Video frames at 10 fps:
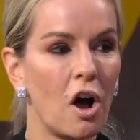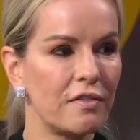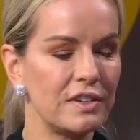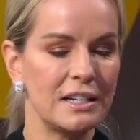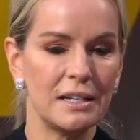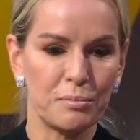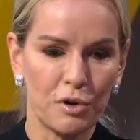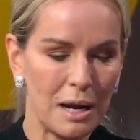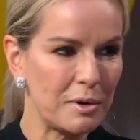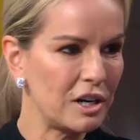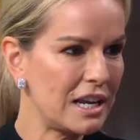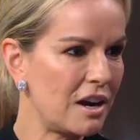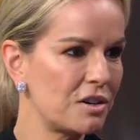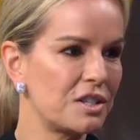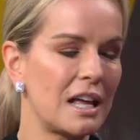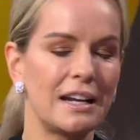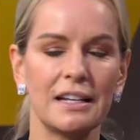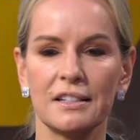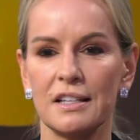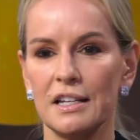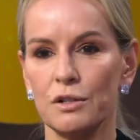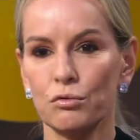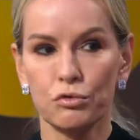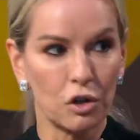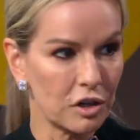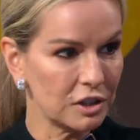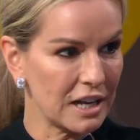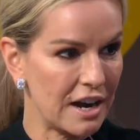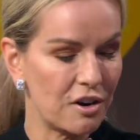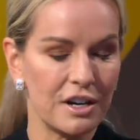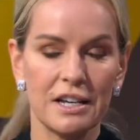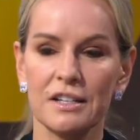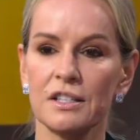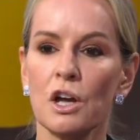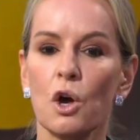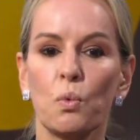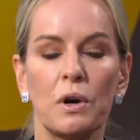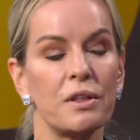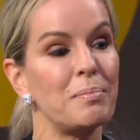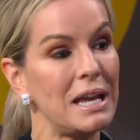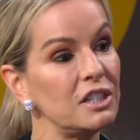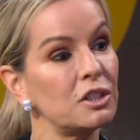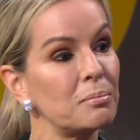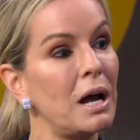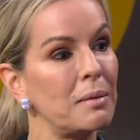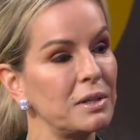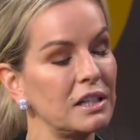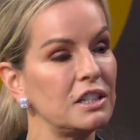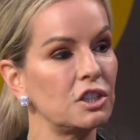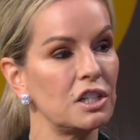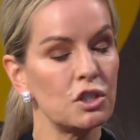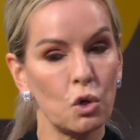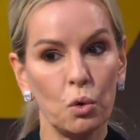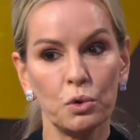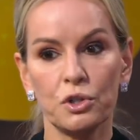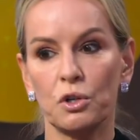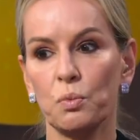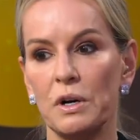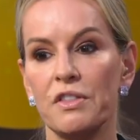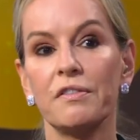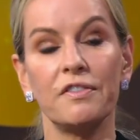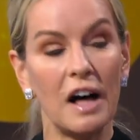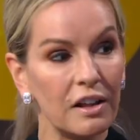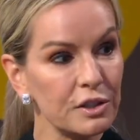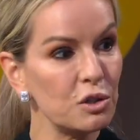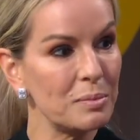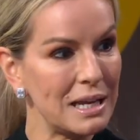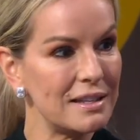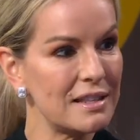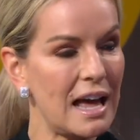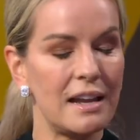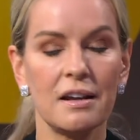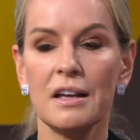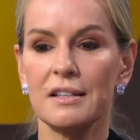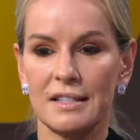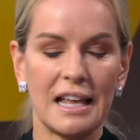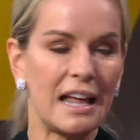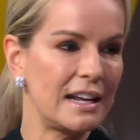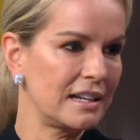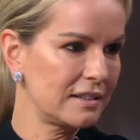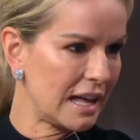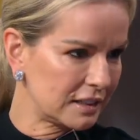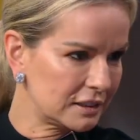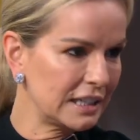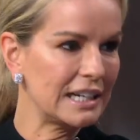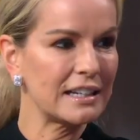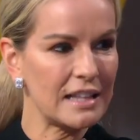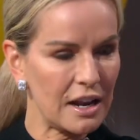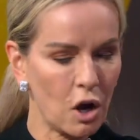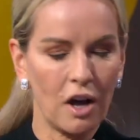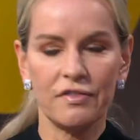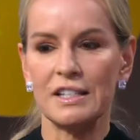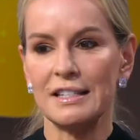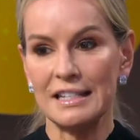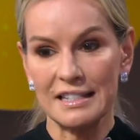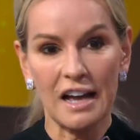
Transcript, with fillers: often in primary care settings, in rural areas where the patient population is older, where the volume in that setting, that clinic, that office is